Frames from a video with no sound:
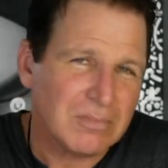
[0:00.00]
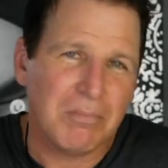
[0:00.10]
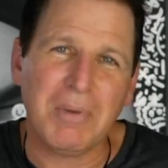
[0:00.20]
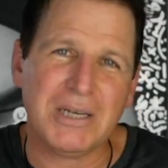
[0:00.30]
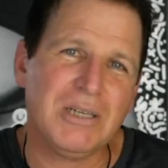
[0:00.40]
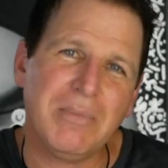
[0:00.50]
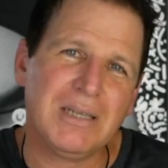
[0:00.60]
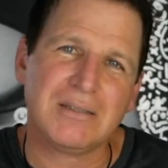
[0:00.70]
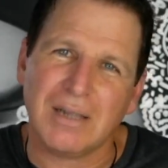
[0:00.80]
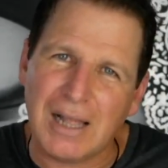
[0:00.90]

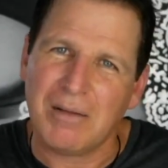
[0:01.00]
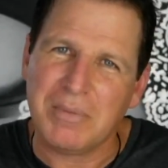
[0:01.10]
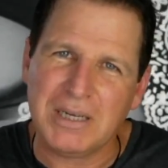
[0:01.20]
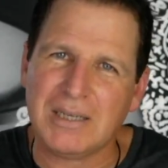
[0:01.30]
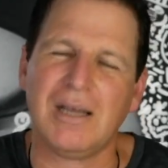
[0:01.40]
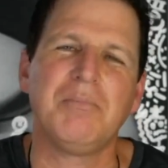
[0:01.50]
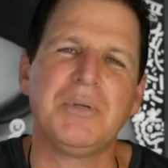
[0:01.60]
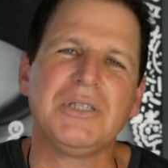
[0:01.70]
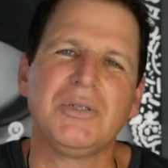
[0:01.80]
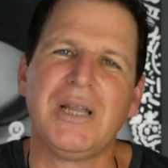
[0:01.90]
monumental. How many
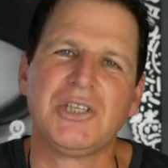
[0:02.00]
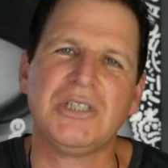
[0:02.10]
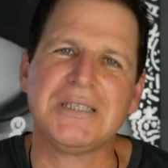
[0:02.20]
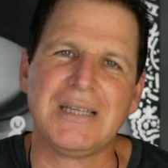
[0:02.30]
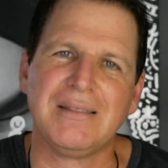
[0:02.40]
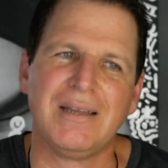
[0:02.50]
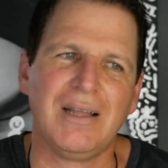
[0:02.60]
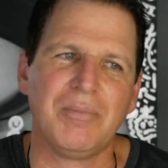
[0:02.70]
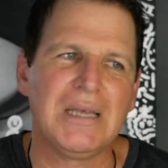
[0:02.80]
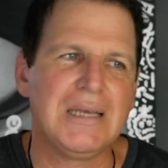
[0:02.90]
companies could actually set that
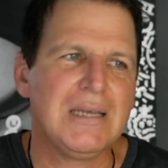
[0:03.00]
up?